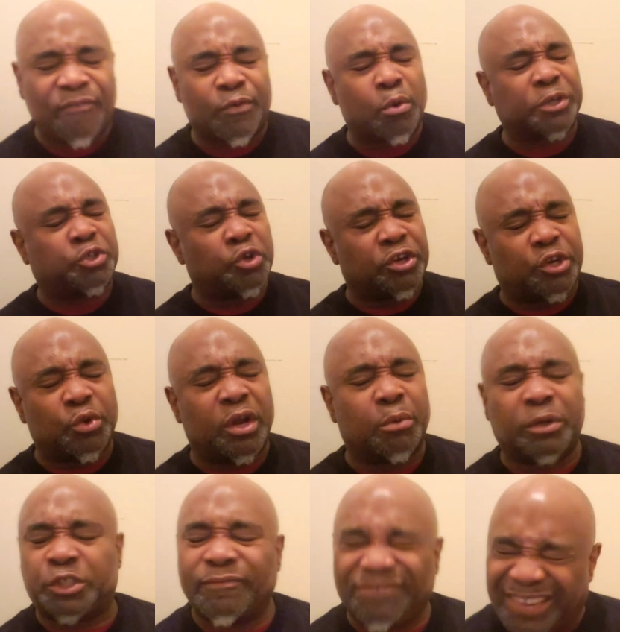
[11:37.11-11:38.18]
for what you're doing and
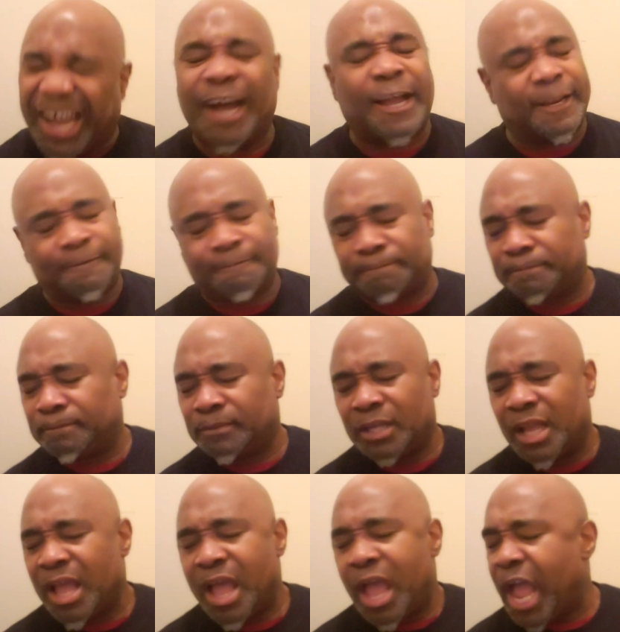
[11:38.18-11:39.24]
what you've done
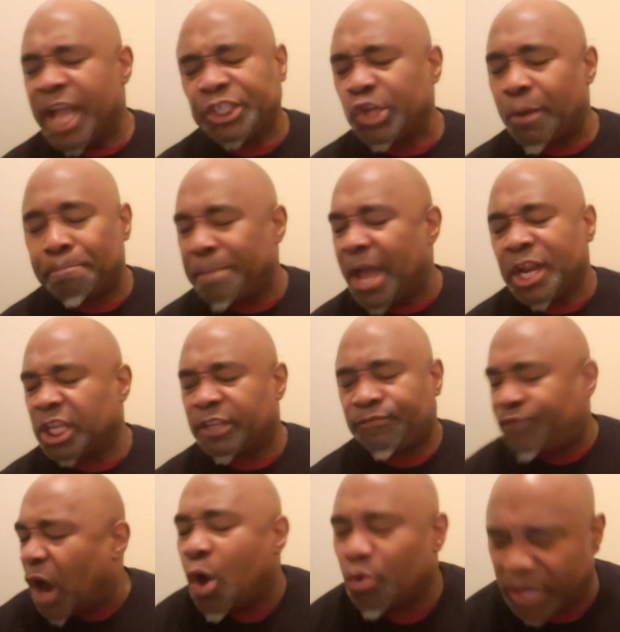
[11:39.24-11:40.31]
as your manna is
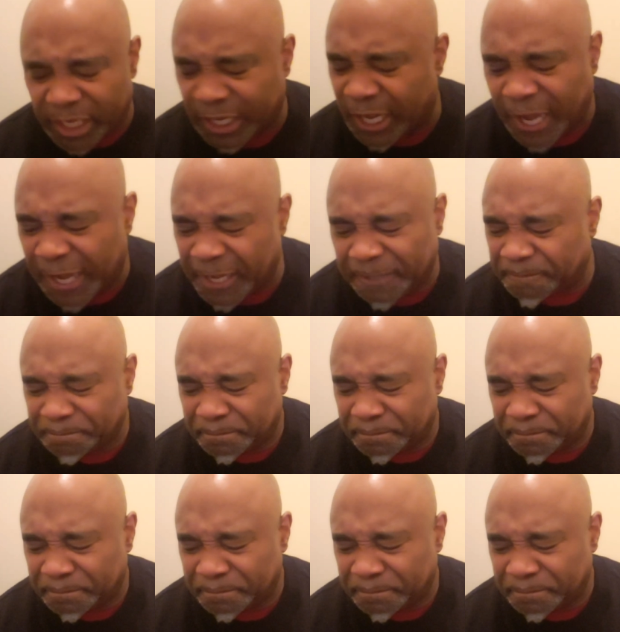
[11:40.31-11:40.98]
falling, God.